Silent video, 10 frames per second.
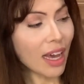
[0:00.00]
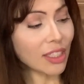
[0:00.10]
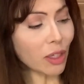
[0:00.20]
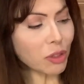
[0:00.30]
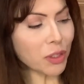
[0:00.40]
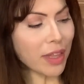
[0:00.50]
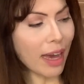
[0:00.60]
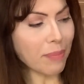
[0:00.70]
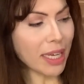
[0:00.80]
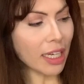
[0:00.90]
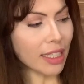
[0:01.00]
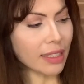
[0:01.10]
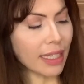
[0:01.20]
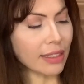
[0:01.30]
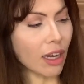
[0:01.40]
Don't do that
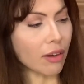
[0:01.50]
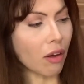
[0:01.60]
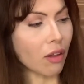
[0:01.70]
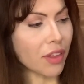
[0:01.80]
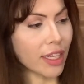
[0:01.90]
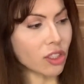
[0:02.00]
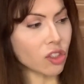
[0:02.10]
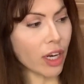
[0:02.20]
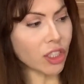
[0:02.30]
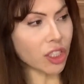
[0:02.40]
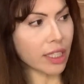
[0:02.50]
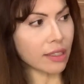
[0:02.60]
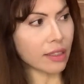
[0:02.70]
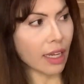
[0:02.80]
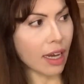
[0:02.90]
because it's got all the
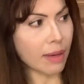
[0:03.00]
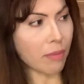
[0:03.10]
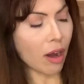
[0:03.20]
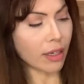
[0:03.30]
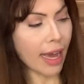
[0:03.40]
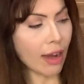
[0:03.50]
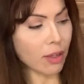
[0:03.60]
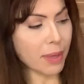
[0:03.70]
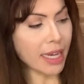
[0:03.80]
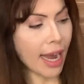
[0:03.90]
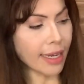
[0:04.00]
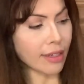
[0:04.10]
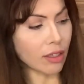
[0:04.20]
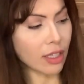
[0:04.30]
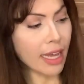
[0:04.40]
instructions on how to be guided
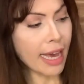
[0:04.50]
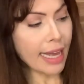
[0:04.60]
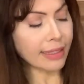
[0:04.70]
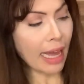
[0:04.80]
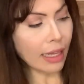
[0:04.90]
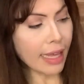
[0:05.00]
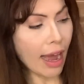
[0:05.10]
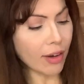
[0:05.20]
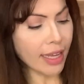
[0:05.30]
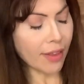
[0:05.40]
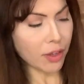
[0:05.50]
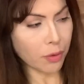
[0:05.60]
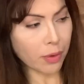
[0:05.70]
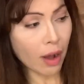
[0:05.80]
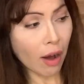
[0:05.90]
on exactly how to get
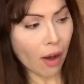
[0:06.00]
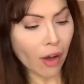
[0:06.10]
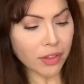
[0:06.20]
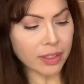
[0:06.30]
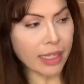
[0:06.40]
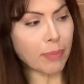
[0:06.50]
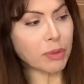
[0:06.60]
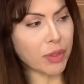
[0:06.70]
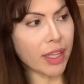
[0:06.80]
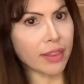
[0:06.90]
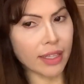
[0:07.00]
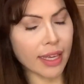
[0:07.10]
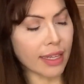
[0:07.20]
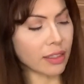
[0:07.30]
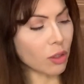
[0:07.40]
through all the steps within the
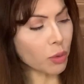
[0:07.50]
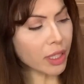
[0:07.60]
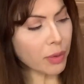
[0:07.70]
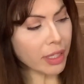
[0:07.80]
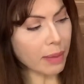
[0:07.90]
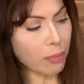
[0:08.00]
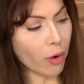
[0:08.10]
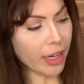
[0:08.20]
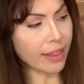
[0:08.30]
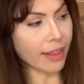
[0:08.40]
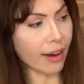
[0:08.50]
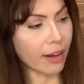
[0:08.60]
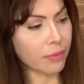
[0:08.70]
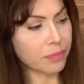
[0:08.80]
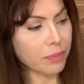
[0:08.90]
kit. So really, really important
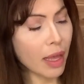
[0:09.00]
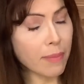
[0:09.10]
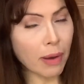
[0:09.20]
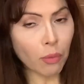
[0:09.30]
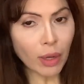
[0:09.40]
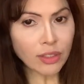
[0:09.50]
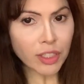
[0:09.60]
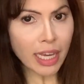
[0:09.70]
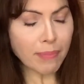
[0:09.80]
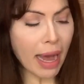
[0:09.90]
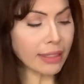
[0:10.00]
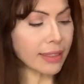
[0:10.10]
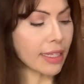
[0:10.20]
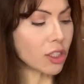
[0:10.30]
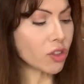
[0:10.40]
there. But once you get past
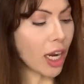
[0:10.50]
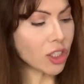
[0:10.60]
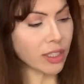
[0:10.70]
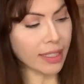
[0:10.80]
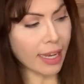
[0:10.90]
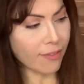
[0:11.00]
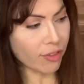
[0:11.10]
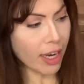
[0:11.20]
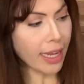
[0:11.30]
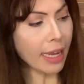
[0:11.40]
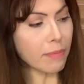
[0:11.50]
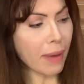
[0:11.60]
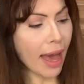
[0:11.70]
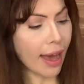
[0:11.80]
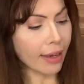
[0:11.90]
the instructions, again, front and
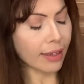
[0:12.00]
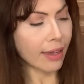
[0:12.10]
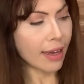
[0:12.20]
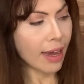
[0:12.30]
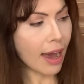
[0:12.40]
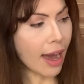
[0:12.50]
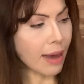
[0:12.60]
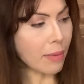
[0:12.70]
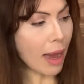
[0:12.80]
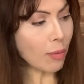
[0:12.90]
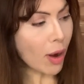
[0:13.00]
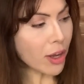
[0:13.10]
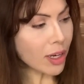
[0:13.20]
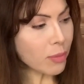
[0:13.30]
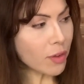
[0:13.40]
back, I want
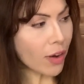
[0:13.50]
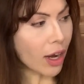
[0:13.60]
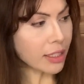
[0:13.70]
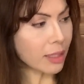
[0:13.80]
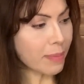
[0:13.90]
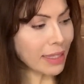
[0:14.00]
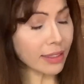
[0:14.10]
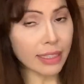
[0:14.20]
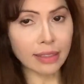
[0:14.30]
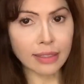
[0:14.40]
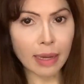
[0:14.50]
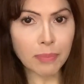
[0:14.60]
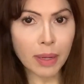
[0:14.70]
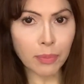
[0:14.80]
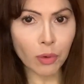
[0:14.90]
you to move on to basically step
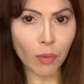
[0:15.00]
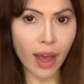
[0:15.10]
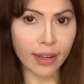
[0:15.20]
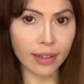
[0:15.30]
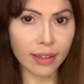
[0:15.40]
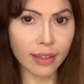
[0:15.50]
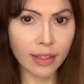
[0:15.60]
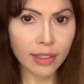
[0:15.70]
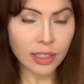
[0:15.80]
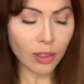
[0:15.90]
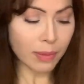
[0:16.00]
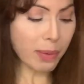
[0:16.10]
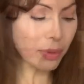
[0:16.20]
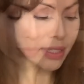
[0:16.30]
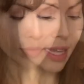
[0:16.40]
number 1. So let me
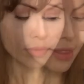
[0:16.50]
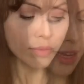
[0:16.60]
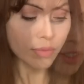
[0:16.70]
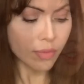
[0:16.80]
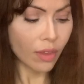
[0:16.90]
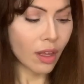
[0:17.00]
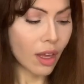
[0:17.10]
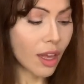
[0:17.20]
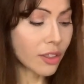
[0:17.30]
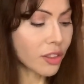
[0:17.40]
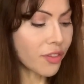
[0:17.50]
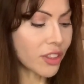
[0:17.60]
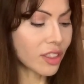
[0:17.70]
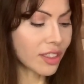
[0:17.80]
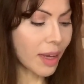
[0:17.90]
present that to you. So for
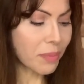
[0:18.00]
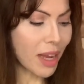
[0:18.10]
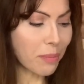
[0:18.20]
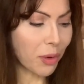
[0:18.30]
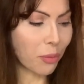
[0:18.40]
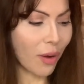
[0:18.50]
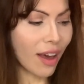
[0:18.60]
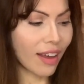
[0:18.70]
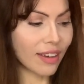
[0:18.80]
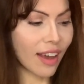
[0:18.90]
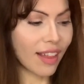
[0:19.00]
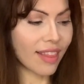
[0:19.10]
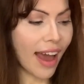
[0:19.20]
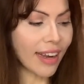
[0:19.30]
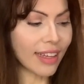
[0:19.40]
step number 1,
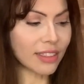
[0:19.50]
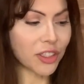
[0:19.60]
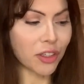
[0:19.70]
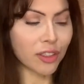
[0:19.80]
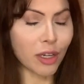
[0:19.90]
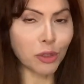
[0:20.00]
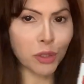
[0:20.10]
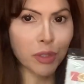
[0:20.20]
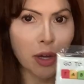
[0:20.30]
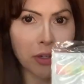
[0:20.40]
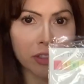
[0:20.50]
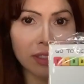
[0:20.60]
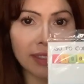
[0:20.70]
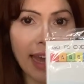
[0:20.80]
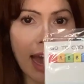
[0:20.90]
that is your Go-To Coders
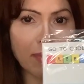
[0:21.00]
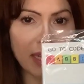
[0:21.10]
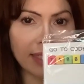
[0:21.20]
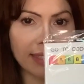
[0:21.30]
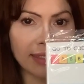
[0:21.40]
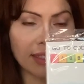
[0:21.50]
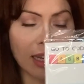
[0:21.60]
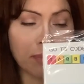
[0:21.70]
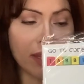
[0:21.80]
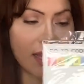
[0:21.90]
tabbing system.